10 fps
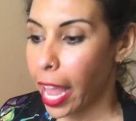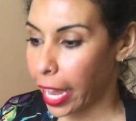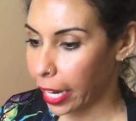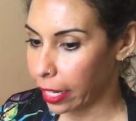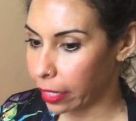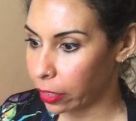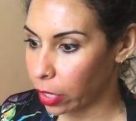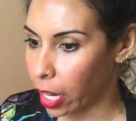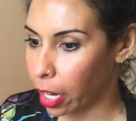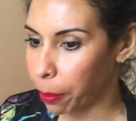
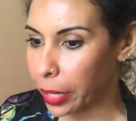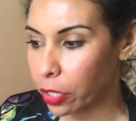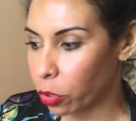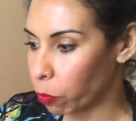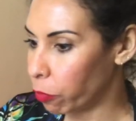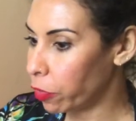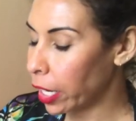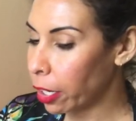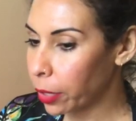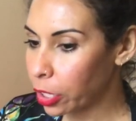and it's
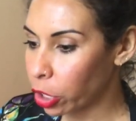very